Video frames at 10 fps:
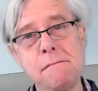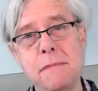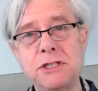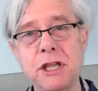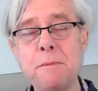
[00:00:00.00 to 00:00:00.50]

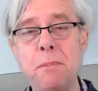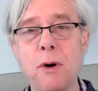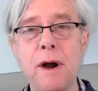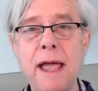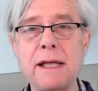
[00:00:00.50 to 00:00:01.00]

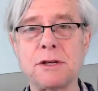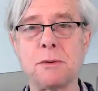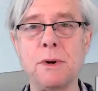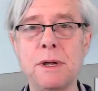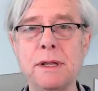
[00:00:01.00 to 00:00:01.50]
Singapore has a
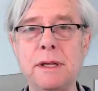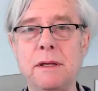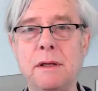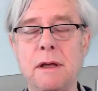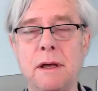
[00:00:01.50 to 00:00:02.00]

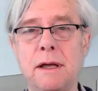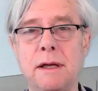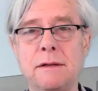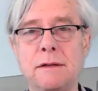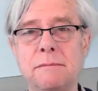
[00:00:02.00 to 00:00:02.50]
really
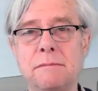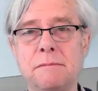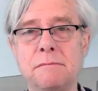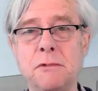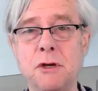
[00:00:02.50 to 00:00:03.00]

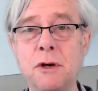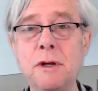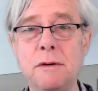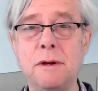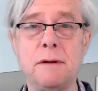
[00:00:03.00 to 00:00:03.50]

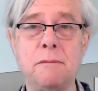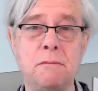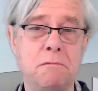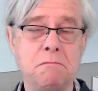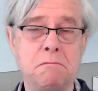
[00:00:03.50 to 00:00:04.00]
good
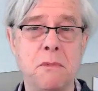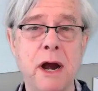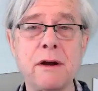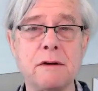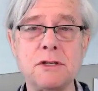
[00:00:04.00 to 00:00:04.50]

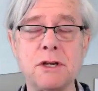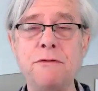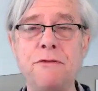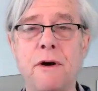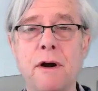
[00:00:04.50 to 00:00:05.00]
record so
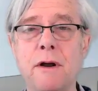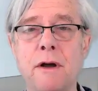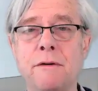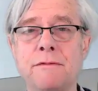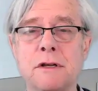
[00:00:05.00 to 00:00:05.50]
far
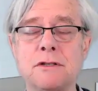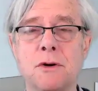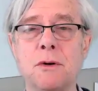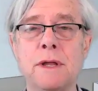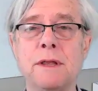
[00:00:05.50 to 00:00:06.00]
of
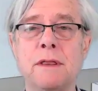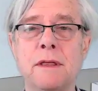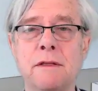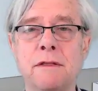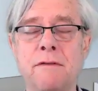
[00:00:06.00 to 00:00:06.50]
controlling
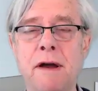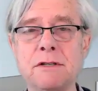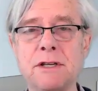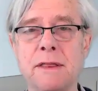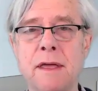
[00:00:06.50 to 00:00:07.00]
the
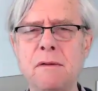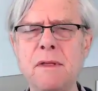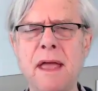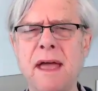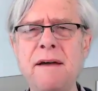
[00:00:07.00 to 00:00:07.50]
virus, and they
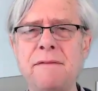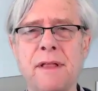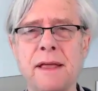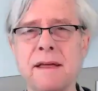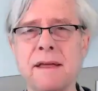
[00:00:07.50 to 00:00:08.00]
only have
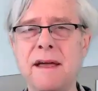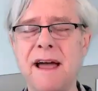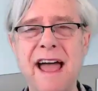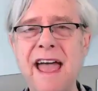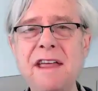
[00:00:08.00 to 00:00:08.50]
like
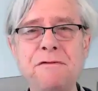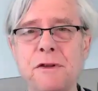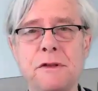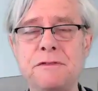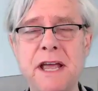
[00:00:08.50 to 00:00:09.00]
a
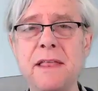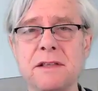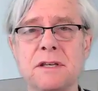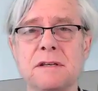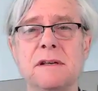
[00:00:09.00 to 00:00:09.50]
handful of
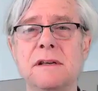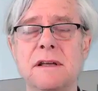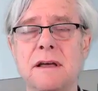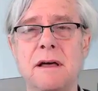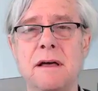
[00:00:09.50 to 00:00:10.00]
deaths
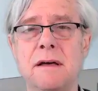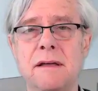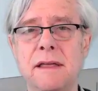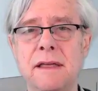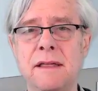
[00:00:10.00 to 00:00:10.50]

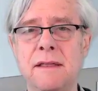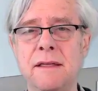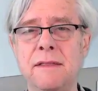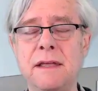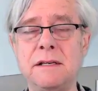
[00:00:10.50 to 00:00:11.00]

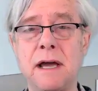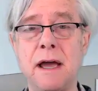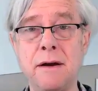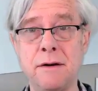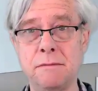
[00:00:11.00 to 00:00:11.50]
in the
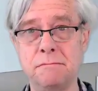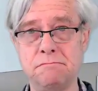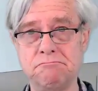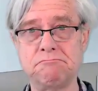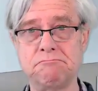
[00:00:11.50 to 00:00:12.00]
entire
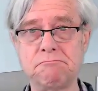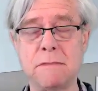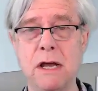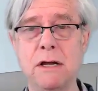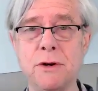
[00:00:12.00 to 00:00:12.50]

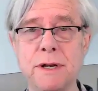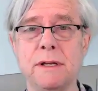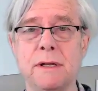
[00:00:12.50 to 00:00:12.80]
country.